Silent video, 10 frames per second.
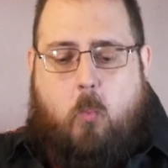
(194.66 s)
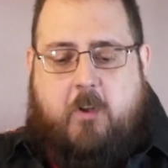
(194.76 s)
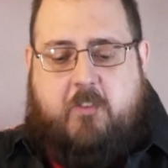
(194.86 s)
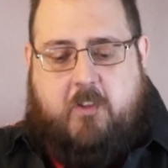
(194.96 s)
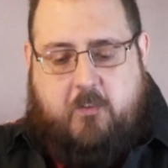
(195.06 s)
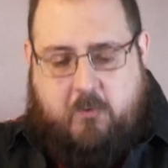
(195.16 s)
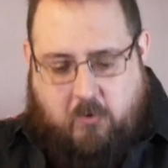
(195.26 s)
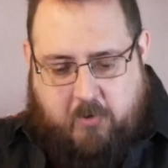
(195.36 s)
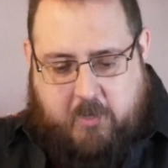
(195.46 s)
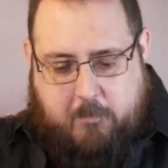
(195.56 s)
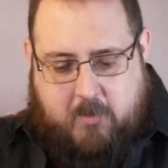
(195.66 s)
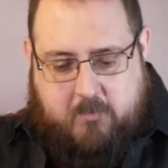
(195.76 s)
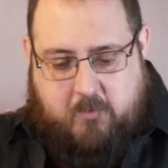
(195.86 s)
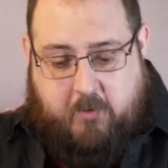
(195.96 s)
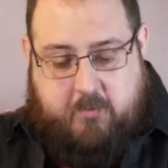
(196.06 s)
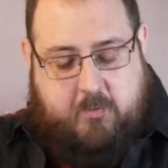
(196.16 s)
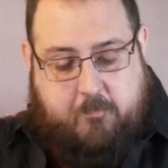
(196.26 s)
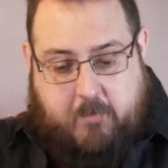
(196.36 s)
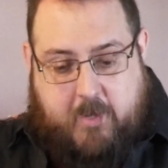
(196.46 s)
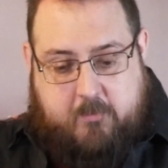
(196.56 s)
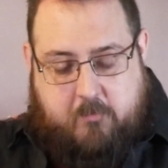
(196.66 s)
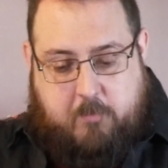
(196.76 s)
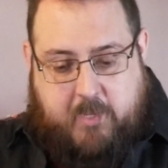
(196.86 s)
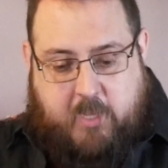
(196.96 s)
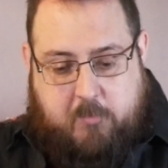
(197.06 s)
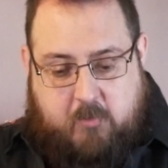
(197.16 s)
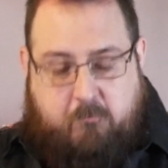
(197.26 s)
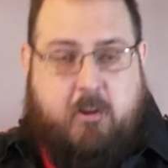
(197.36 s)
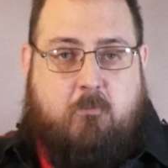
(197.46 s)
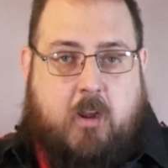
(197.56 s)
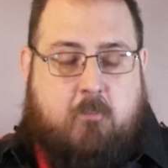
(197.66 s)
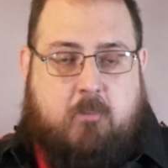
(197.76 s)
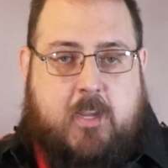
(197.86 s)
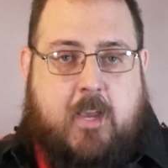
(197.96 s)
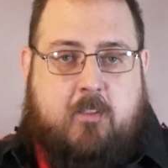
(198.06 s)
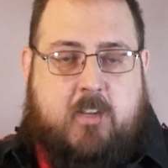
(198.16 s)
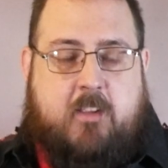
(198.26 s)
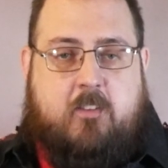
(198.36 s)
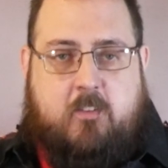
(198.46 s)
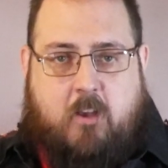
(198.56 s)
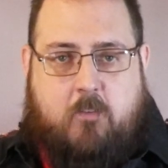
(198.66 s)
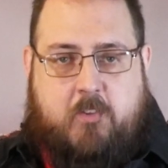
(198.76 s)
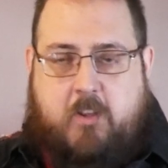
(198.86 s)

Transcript: What's concerning about this, other than the fact of being able to rewrite reality itself,